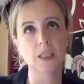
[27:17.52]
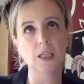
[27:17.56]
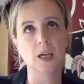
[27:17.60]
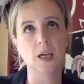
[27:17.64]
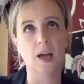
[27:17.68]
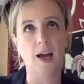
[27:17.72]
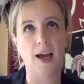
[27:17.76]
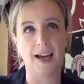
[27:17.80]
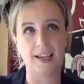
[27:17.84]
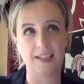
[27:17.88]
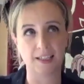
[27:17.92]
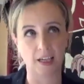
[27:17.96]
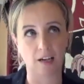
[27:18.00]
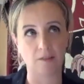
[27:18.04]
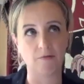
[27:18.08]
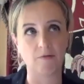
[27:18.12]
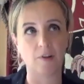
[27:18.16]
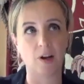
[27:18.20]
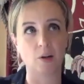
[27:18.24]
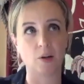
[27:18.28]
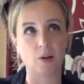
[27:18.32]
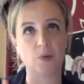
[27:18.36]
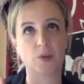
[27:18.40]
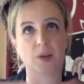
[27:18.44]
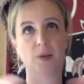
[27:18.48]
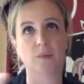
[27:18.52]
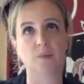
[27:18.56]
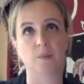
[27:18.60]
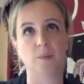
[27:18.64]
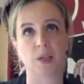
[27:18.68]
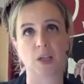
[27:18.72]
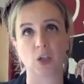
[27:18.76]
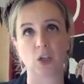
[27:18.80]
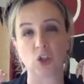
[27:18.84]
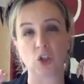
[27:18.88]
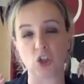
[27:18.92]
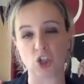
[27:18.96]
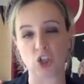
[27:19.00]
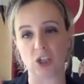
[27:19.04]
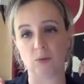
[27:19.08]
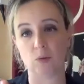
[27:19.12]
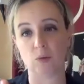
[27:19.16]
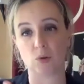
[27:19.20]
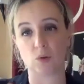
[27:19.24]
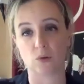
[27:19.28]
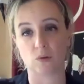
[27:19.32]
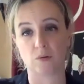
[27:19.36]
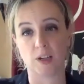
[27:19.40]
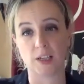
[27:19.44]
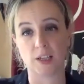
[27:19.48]
as i wrote them because she
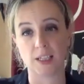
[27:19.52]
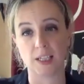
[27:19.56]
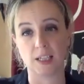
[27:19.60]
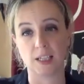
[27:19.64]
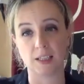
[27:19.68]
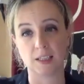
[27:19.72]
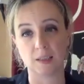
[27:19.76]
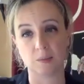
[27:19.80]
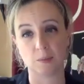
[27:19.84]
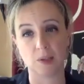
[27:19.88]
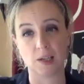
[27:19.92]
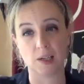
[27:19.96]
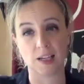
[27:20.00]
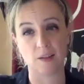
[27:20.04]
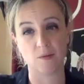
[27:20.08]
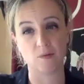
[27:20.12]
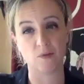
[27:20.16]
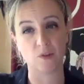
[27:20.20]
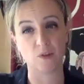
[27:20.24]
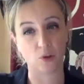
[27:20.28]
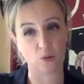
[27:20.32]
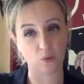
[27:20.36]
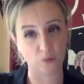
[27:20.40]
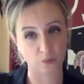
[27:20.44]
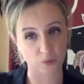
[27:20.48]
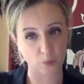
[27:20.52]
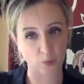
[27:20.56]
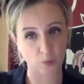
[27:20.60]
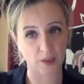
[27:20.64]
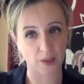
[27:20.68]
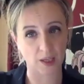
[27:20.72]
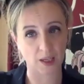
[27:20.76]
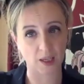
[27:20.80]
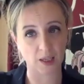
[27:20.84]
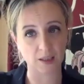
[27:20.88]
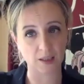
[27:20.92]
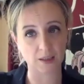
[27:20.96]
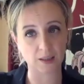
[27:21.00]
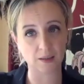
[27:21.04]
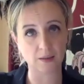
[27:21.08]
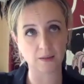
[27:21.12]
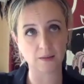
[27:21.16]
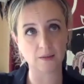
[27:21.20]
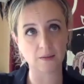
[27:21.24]
was already intimately involved with it